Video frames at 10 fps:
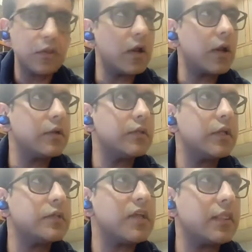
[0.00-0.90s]

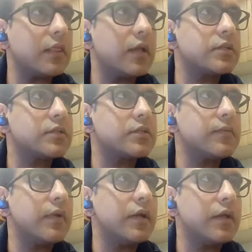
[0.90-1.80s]
There is
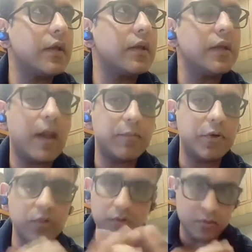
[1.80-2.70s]
ethics, integrity,
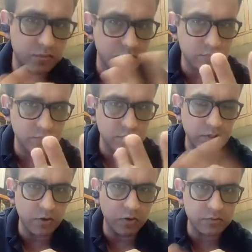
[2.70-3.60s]
aptitude.
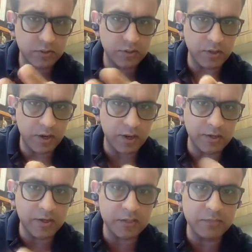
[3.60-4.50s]
They're all three.
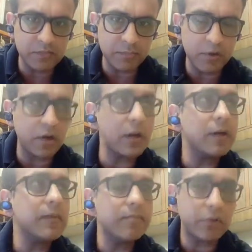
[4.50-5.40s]
I treat them
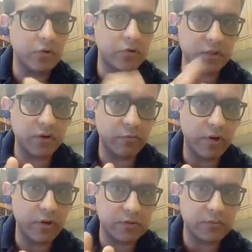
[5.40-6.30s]
separately because they
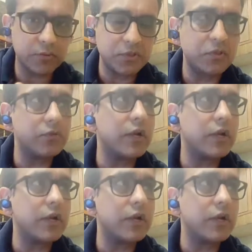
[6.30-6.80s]
require some special